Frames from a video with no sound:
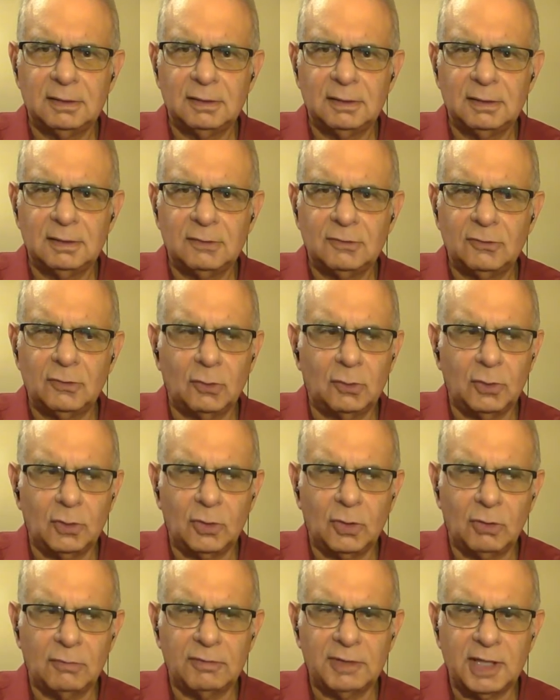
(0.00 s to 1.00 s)
So look
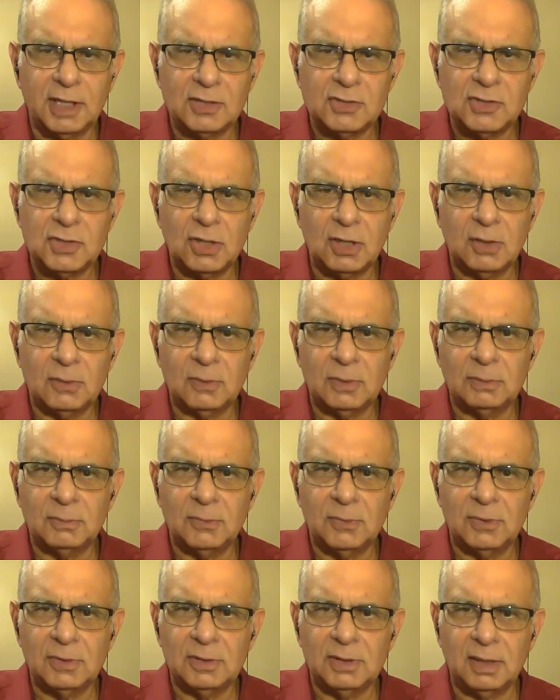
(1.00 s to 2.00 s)
over that chart one
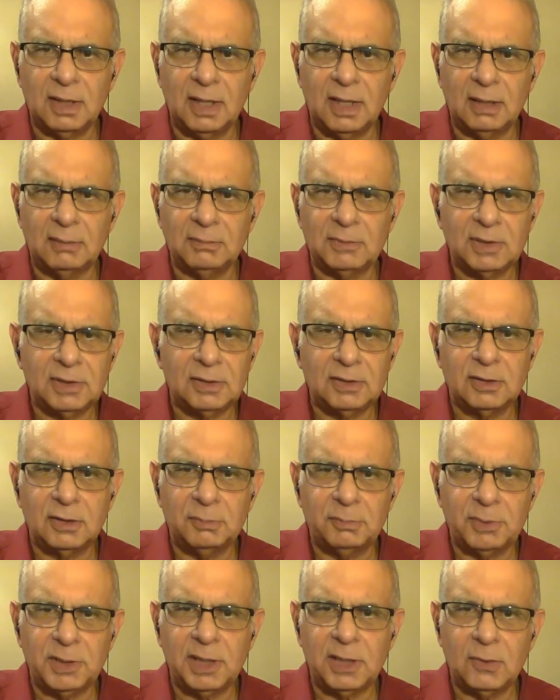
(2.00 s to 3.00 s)
more time, clear
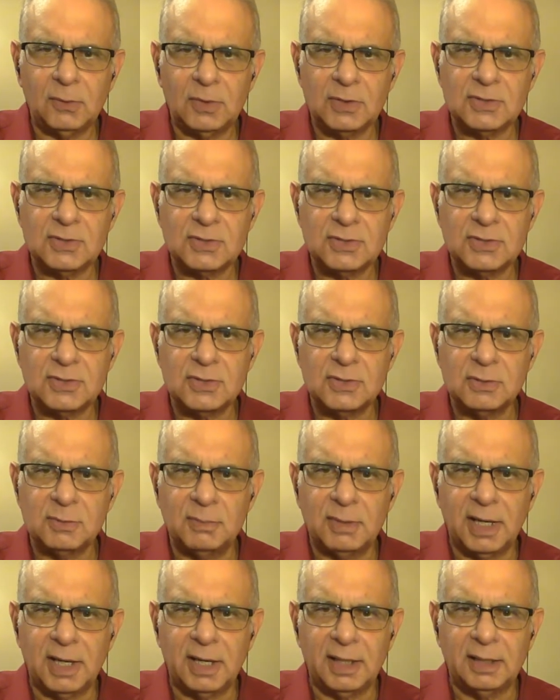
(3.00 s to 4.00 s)
up any questions in your
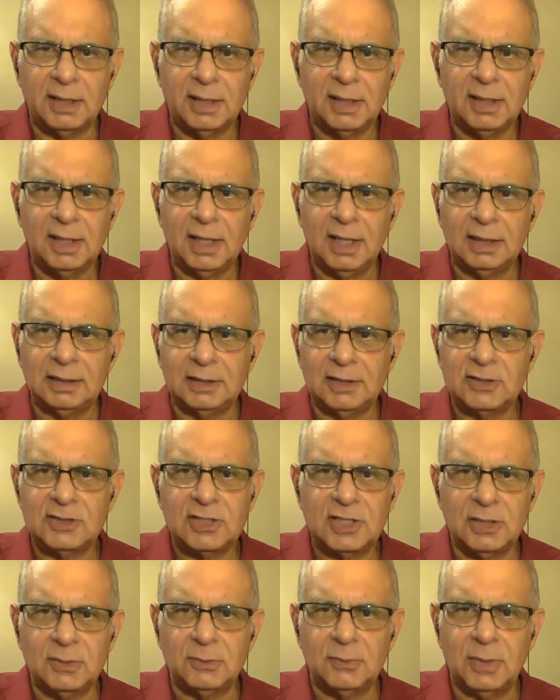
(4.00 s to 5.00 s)
mind, and let's
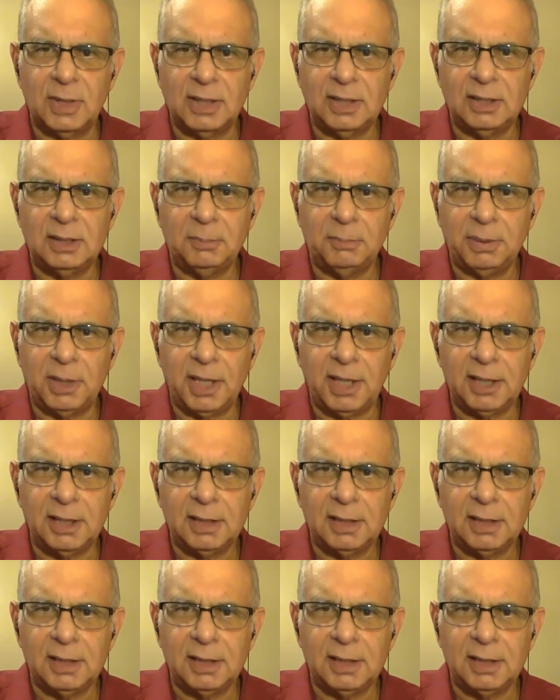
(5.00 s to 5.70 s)
get ready to play.